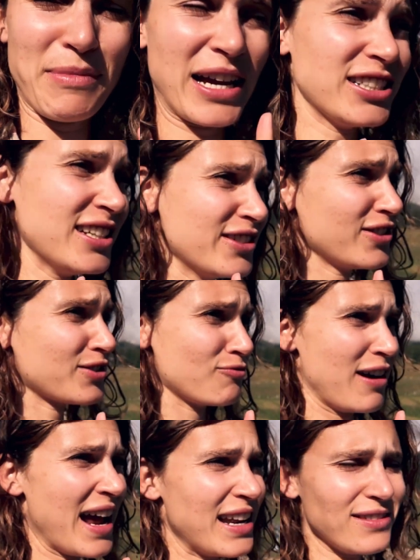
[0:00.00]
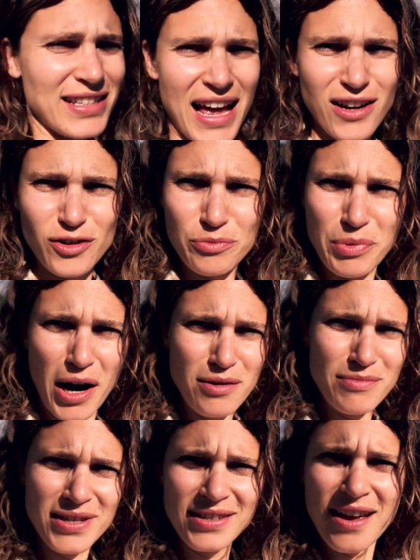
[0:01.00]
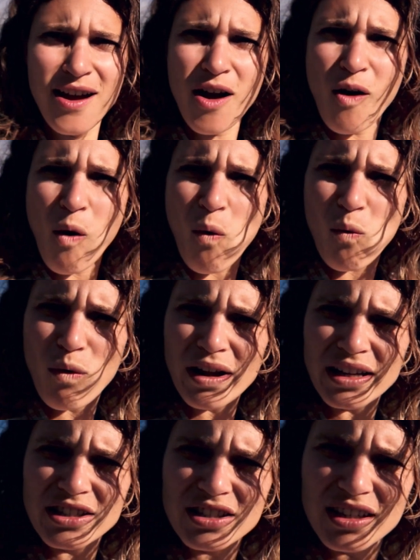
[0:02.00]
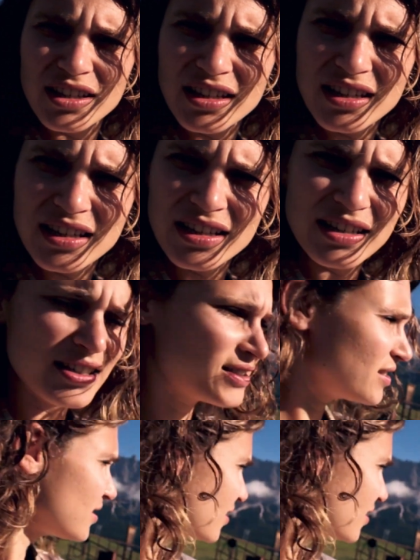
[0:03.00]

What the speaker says: I'm actually just right outside our apartment, which is,